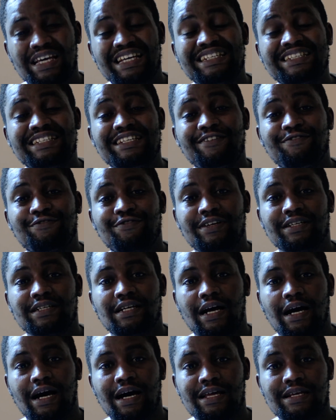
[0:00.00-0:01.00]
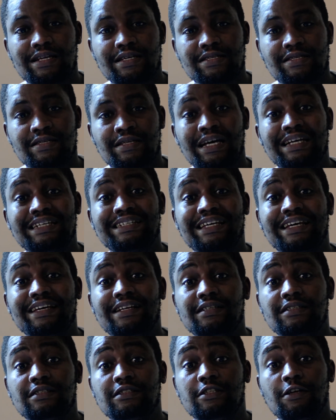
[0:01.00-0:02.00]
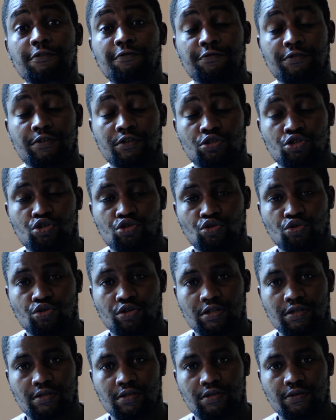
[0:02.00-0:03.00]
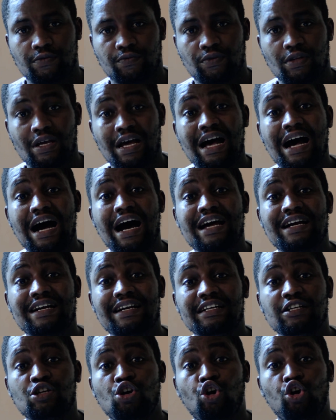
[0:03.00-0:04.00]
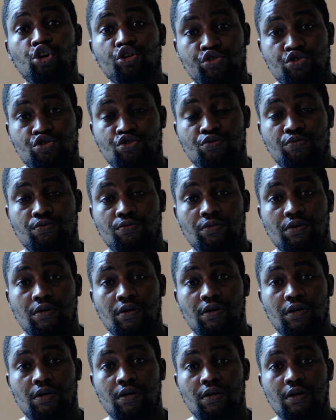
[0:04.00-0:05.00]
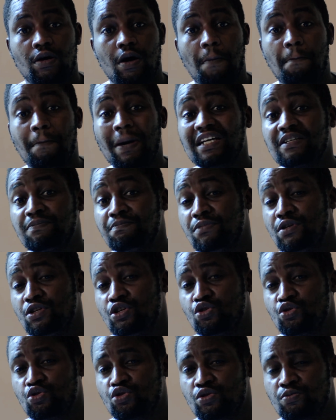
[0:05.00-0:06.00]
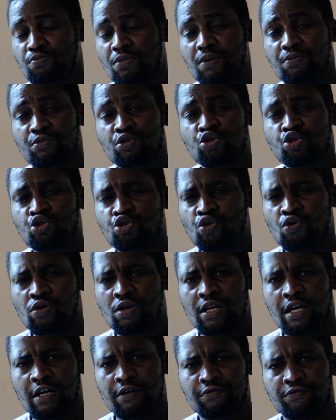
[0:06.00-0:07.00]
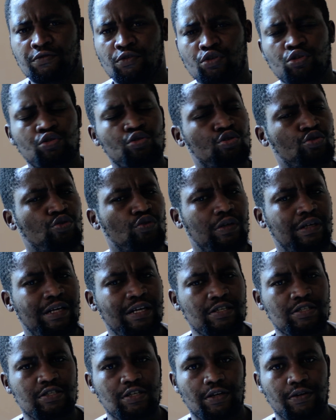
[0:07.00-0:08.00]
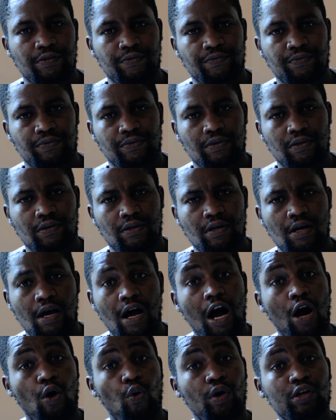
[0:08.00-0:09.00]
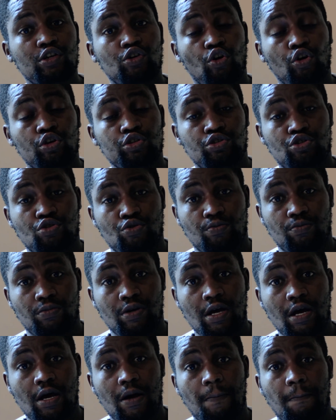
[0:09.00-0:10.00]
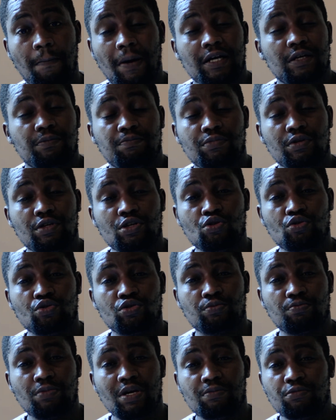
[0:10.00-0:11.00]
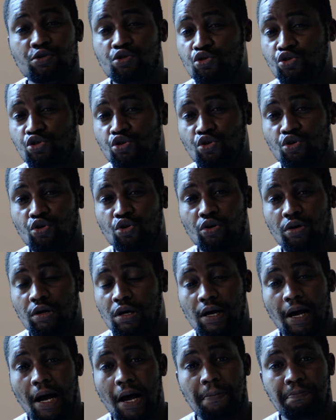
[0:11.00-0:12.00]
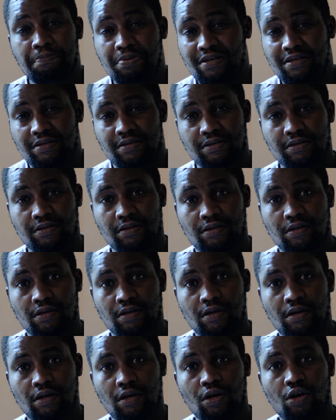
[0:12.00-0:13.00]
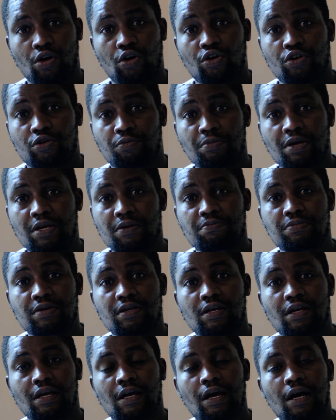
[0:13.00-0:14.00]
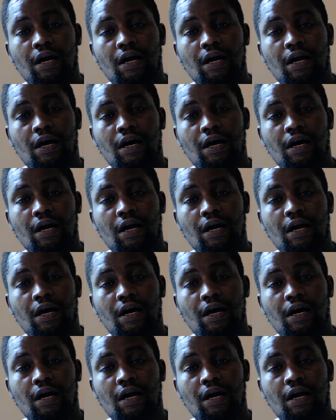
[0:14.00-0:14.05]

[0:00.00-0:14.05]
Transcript: Different colors tell different stories. A red costume might be used maybe to show love or to show danger. A white costume might be used maybe to show a peace or maybe